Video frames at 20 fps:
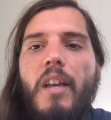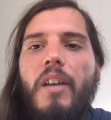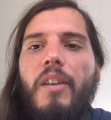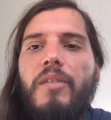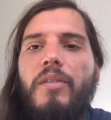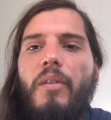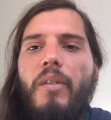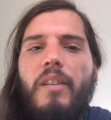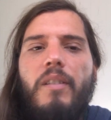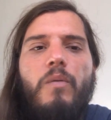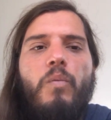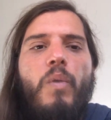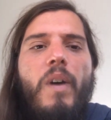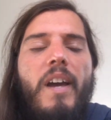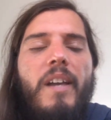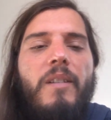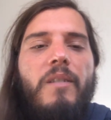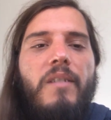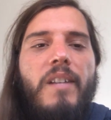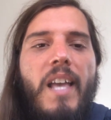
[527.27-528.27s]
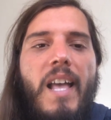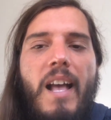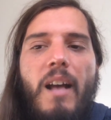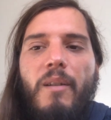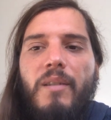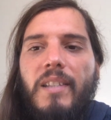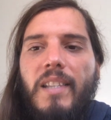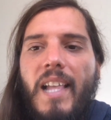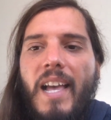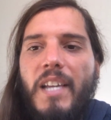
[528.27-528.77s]
So it's
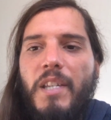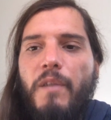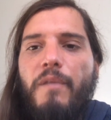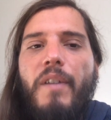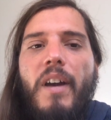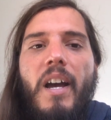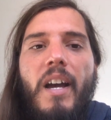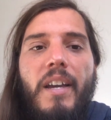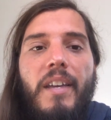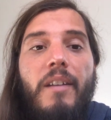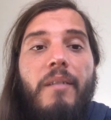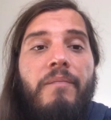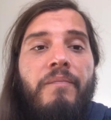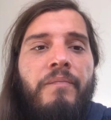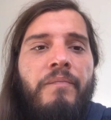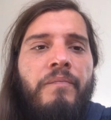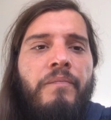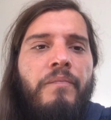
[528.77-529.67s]
why.how slash fire.